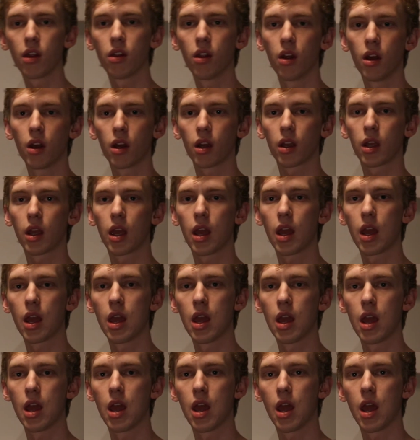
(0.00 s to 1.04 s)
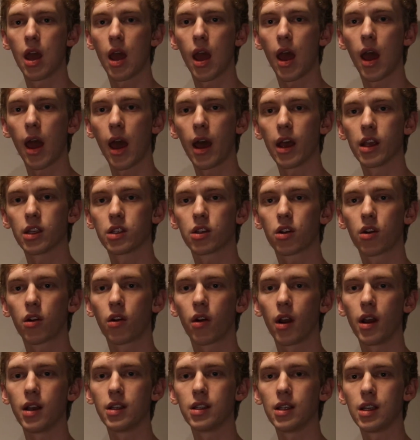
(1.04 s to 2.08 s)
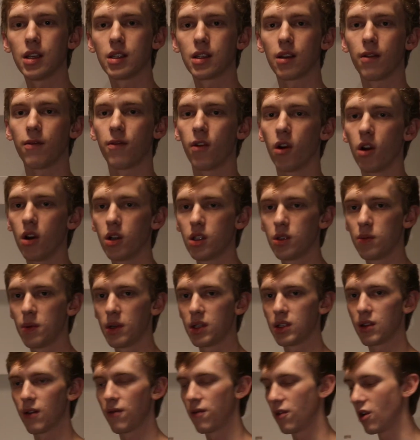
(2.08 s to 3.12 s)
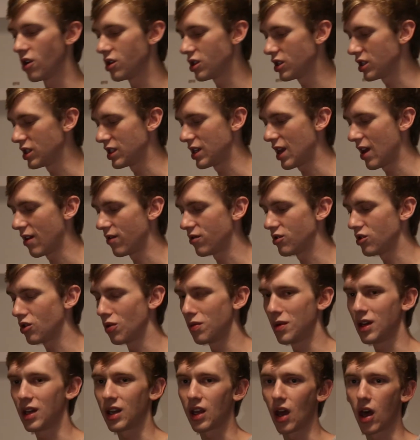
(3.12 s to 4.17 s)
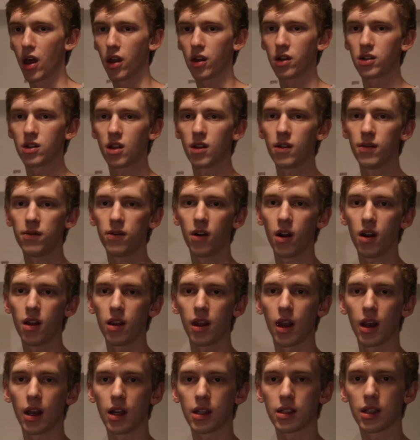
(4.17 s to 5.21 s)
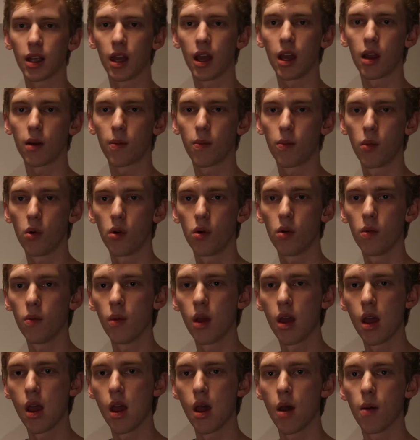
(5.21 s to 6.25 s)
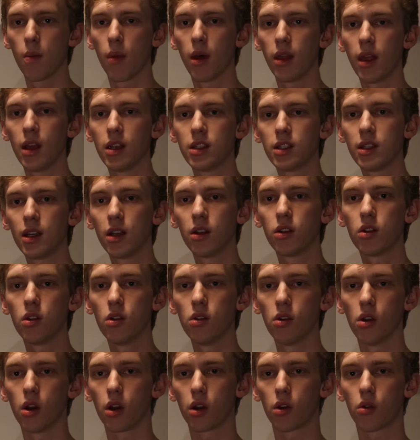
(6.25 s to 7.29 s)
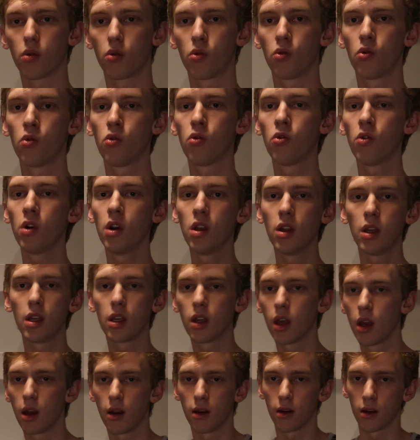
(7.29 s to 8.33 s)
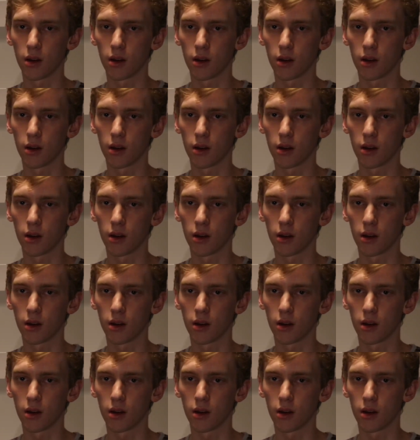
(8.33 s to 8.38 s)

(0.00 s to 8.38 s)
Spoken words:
look as crazy as the verts because the verts just have so many colors on the front that it's like, boom. But they still do look really good